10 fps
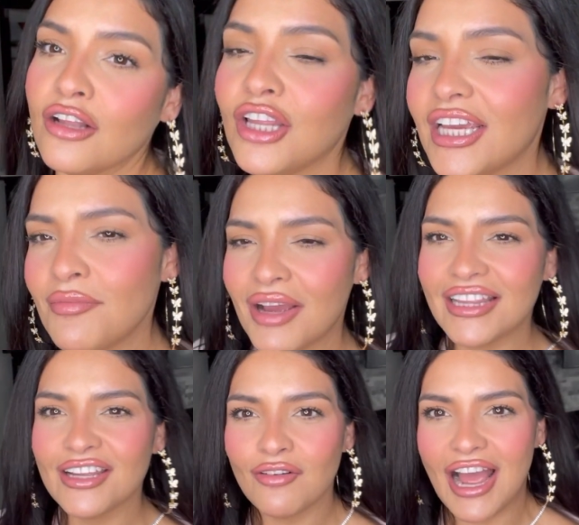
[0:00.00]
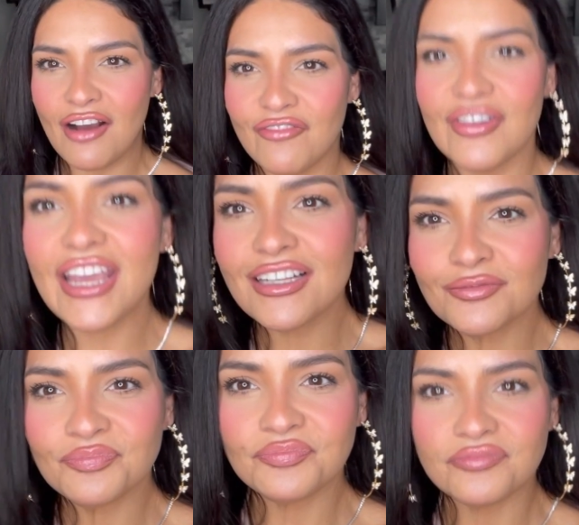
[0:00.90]
Look at my little outfit.
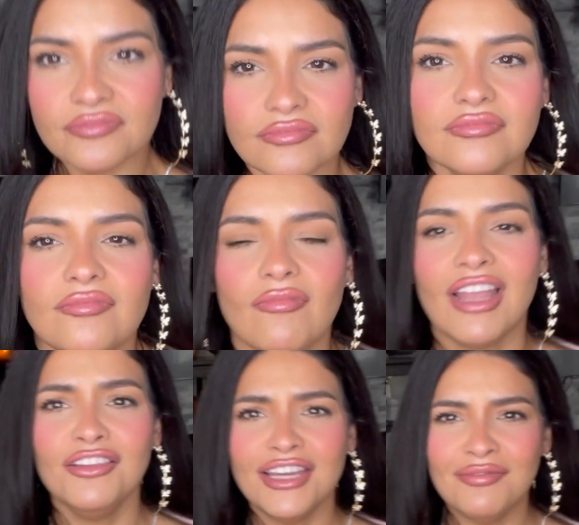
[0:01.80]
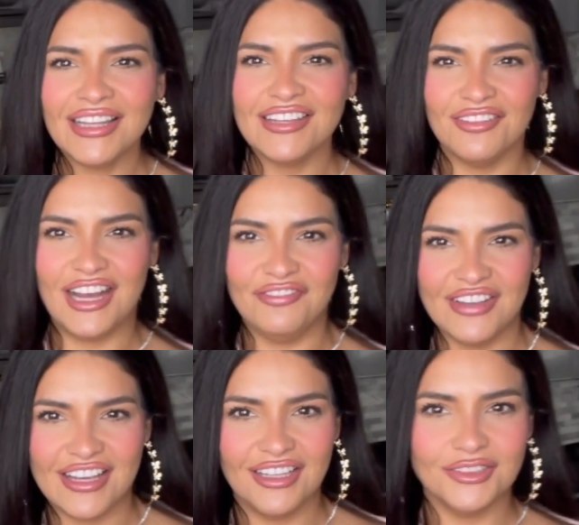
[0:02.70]
Look at my little
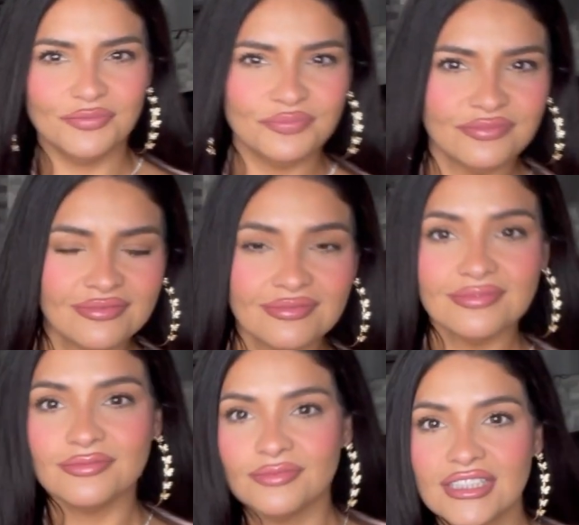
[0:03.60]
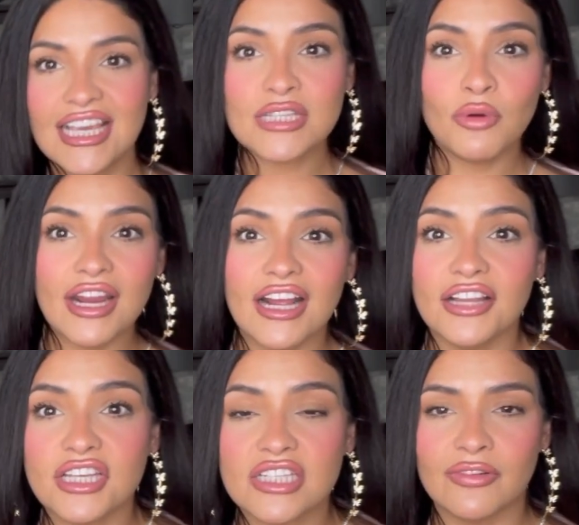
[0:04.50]
outfit, y'all. Guess where I
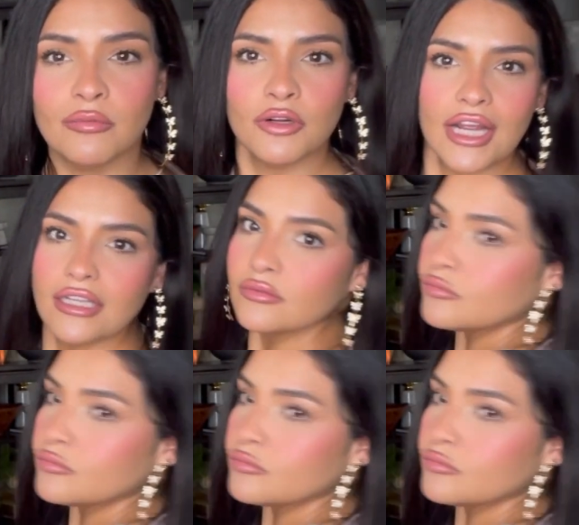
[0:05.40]
got this from, okay?